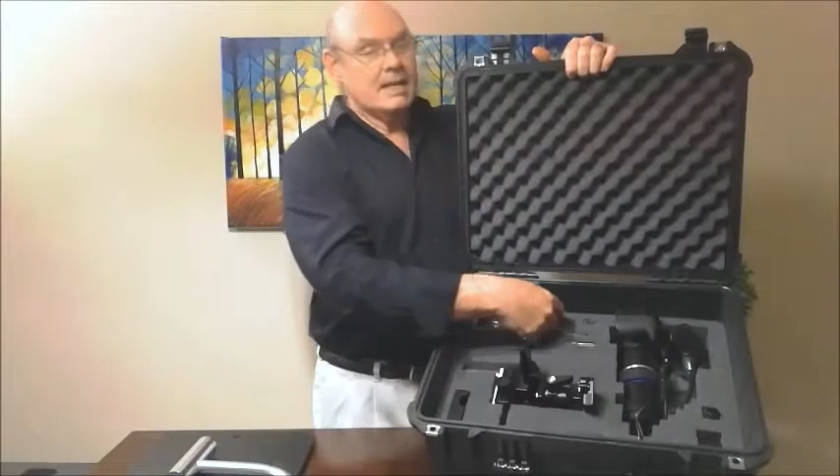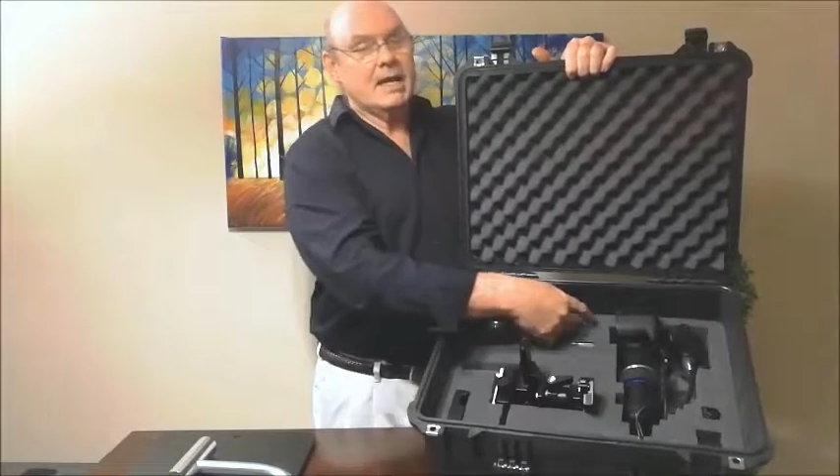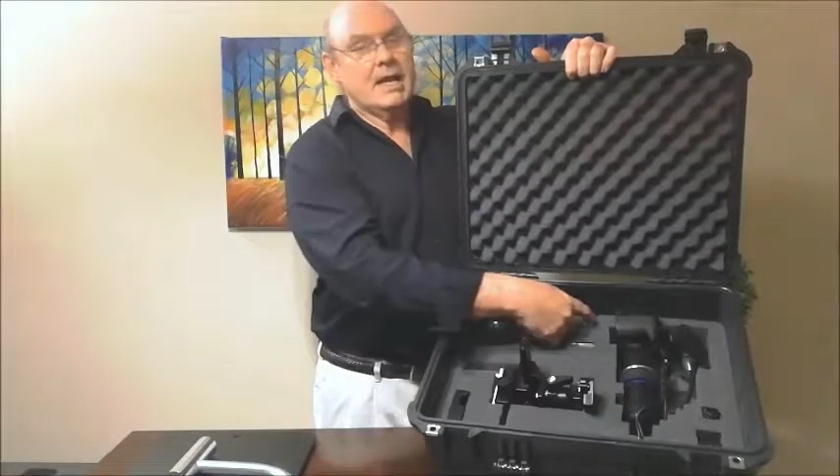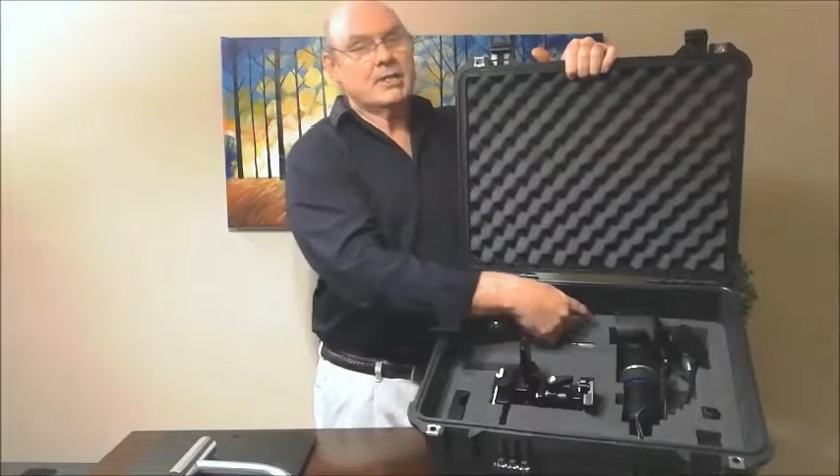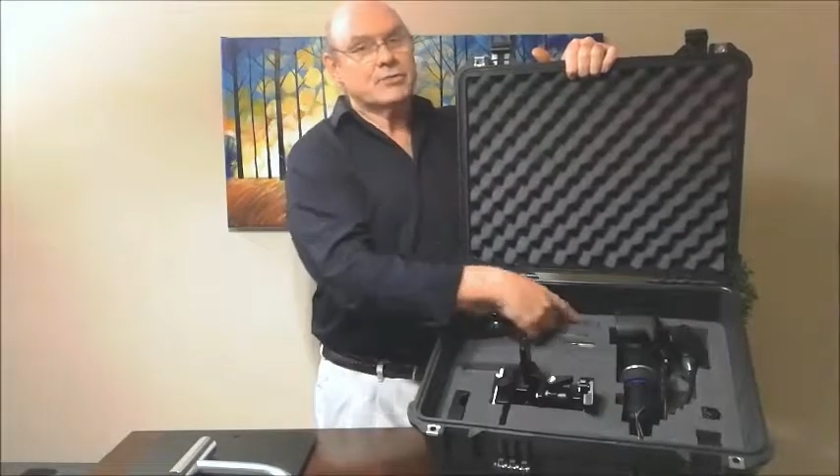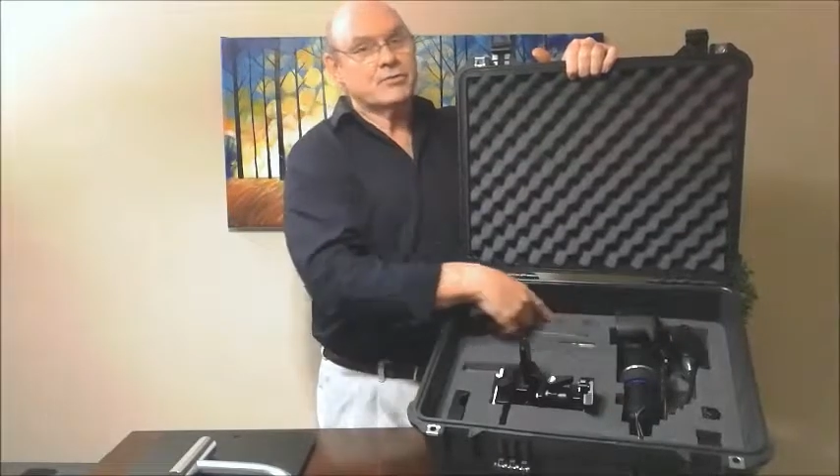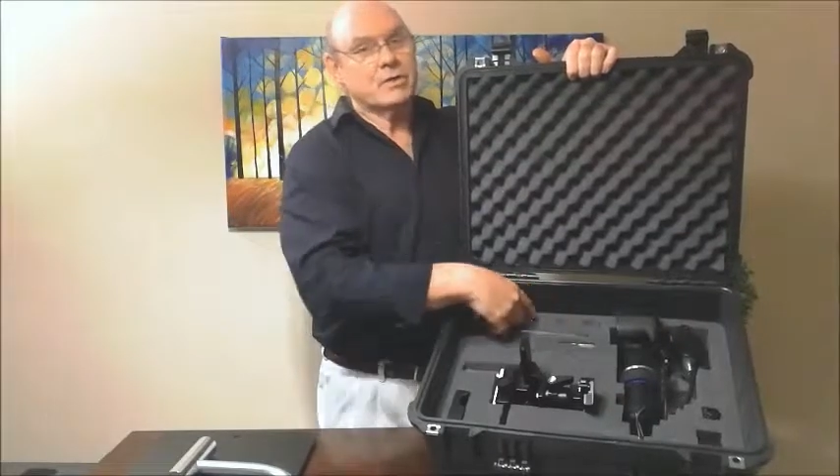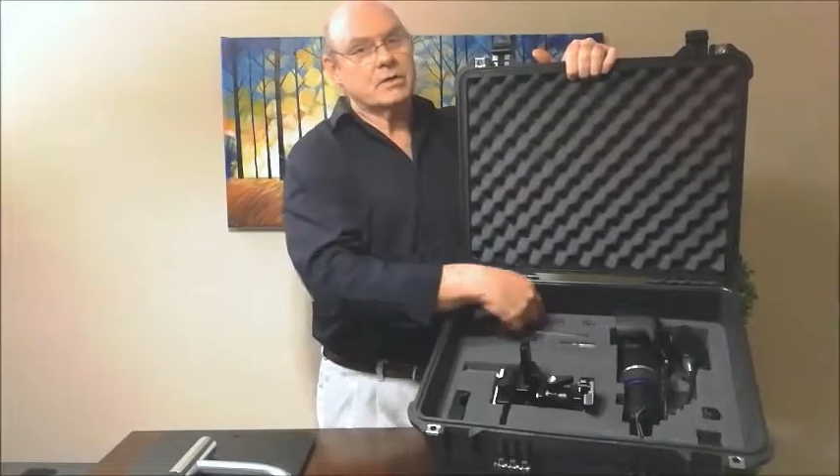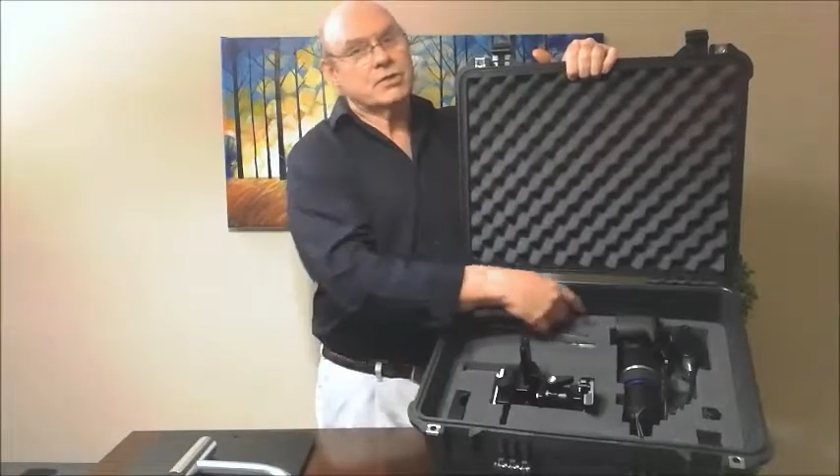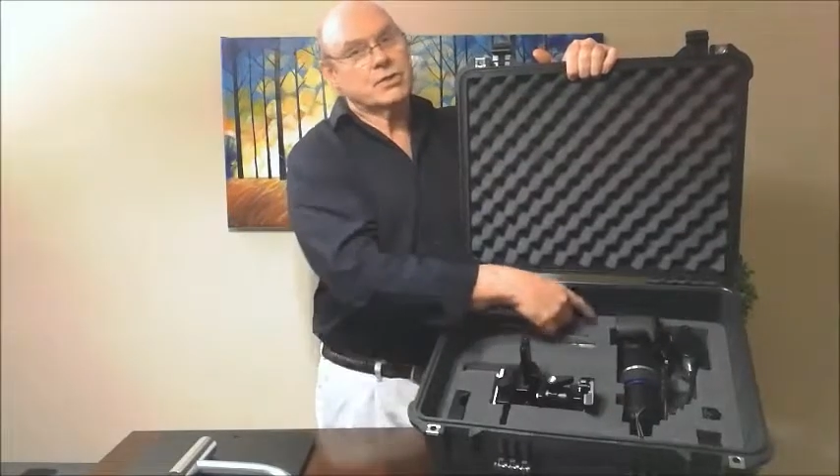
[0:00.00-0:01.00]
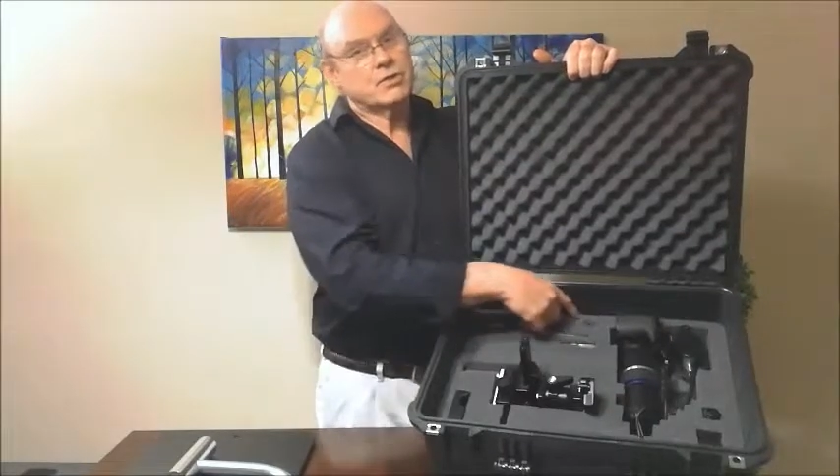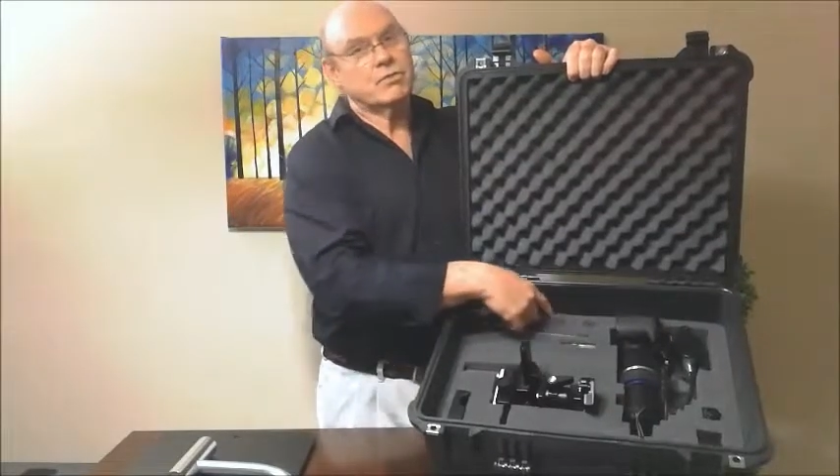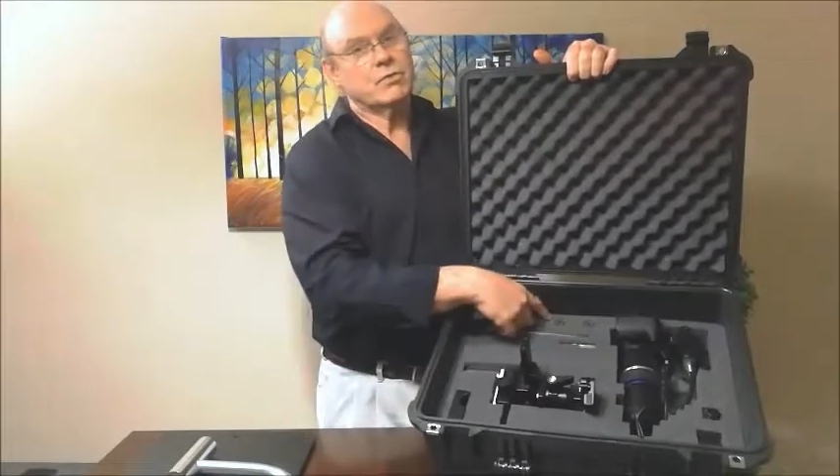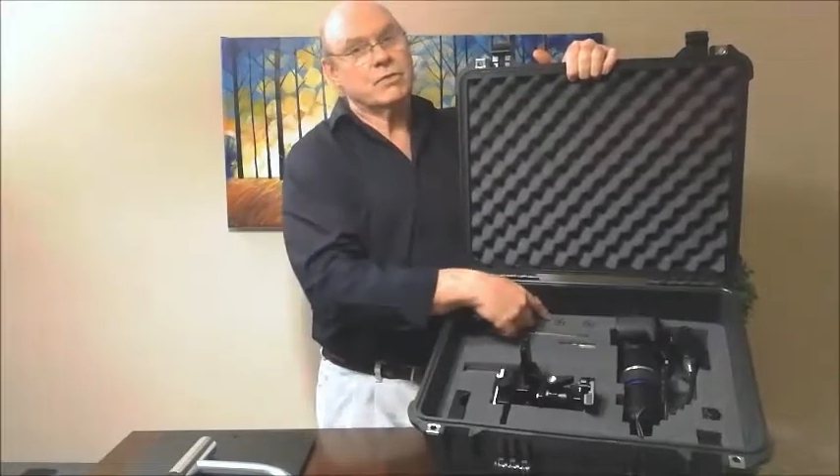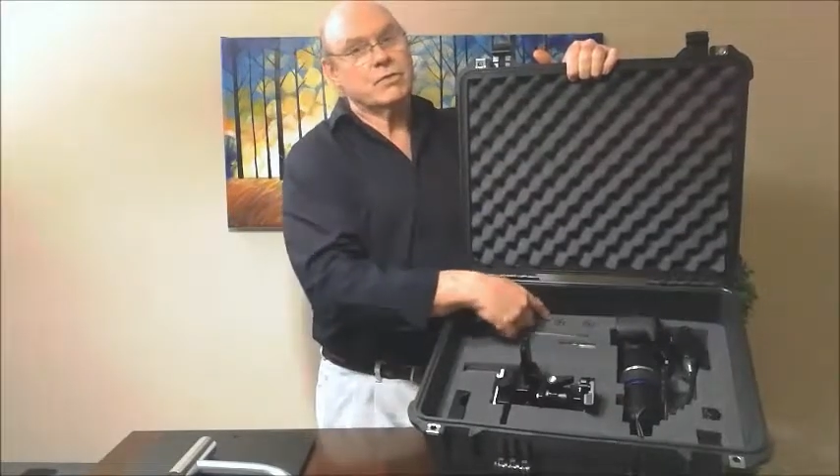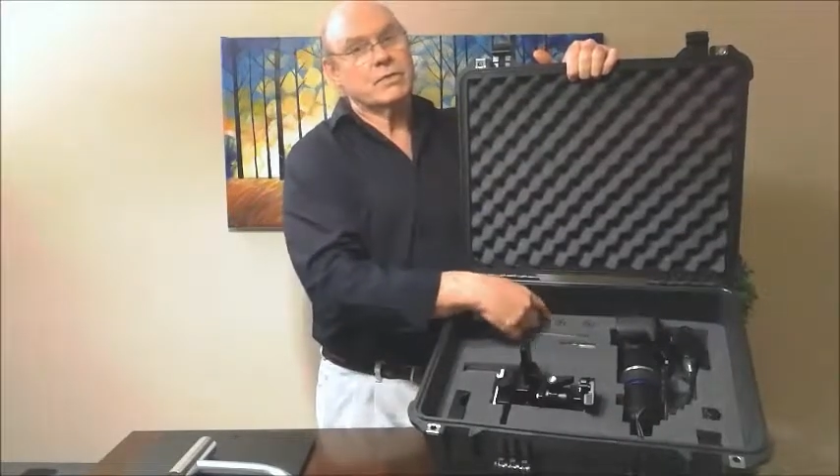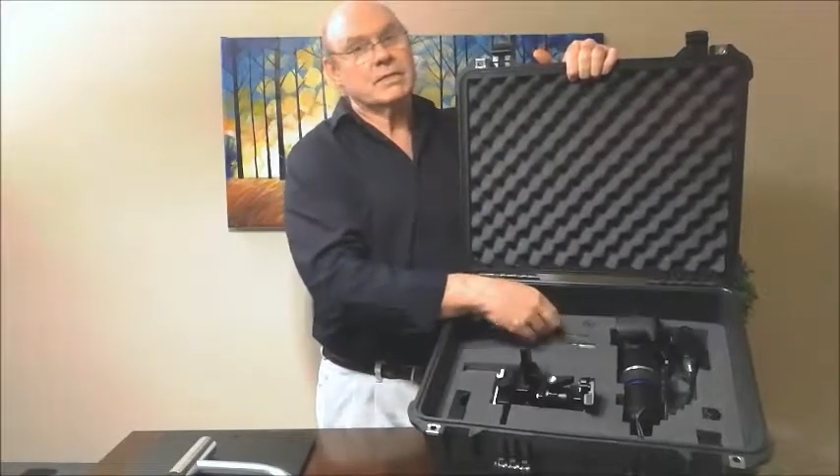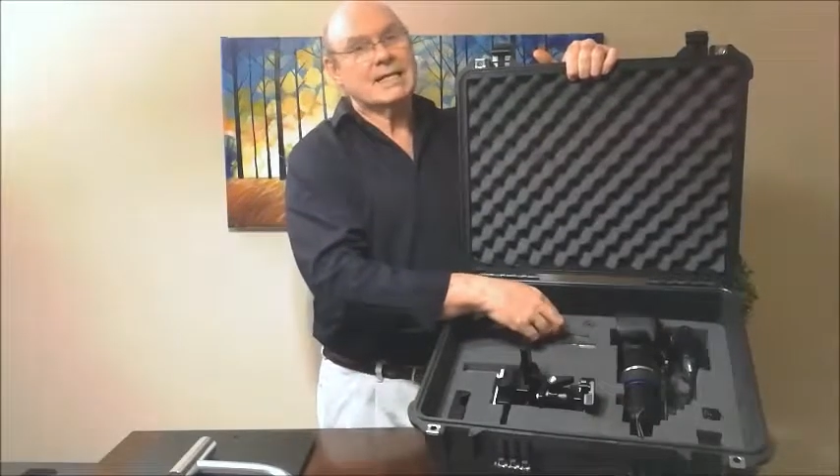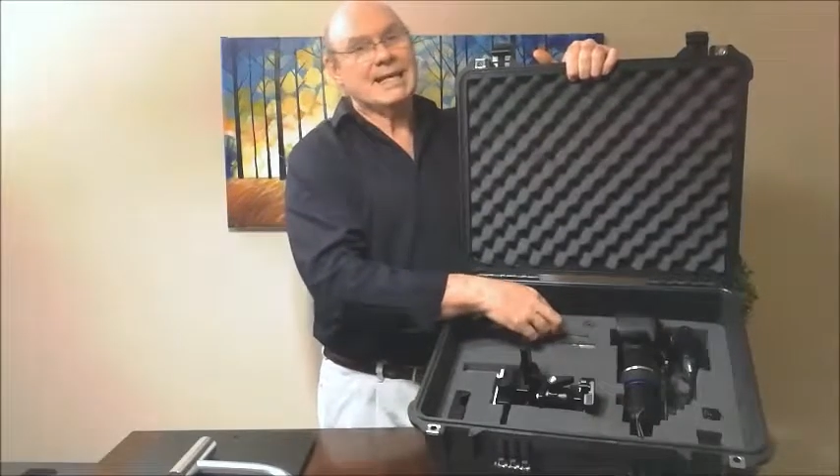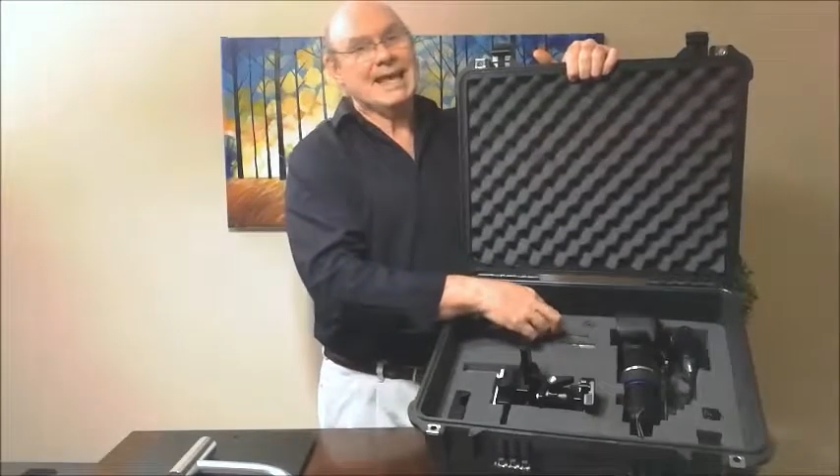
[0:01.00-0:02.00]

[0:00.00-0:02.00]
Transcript: extra screws,